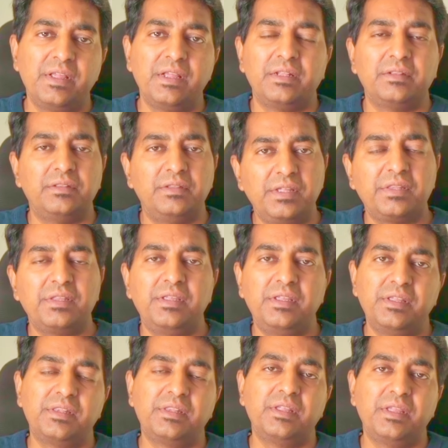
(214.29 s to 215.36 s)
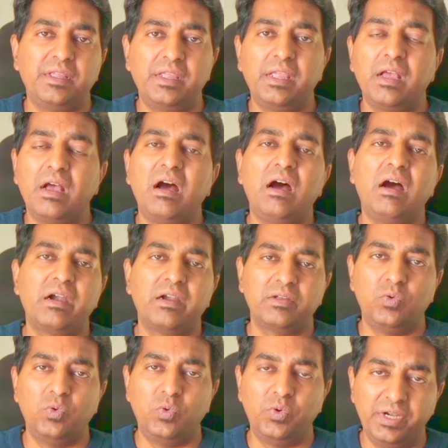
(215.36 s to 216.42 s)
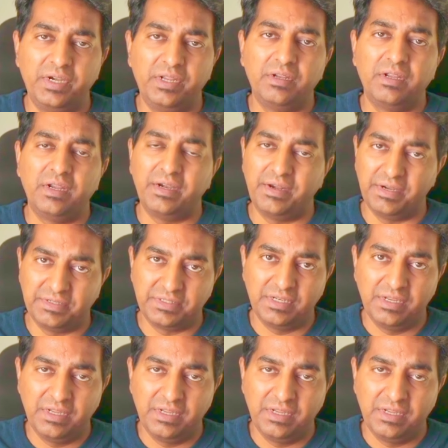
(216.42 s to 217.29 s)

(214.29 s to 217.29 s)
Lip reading: this is a hard coded address.